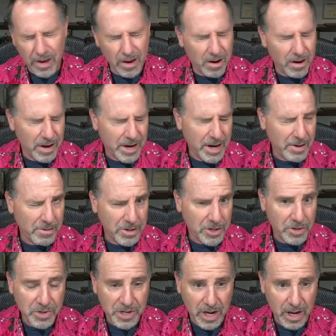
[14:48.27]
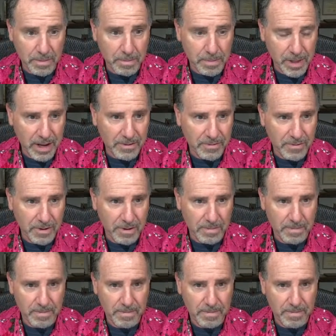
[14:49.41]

I can't remember, Tucson platform.